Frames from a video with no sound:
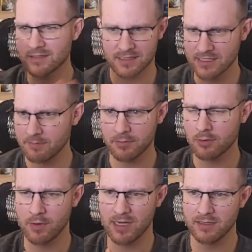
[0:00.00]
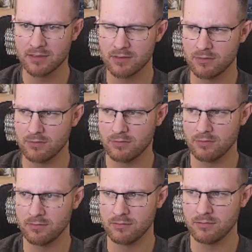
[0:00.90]
a simpler way
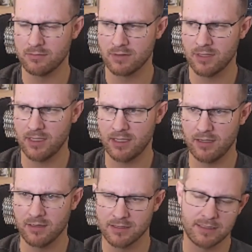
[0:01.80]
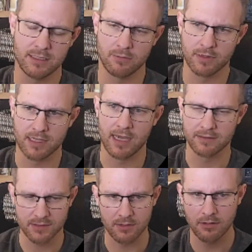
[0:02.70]
to deal with that.
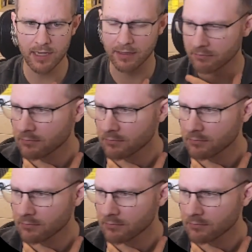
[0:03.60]
So, okay,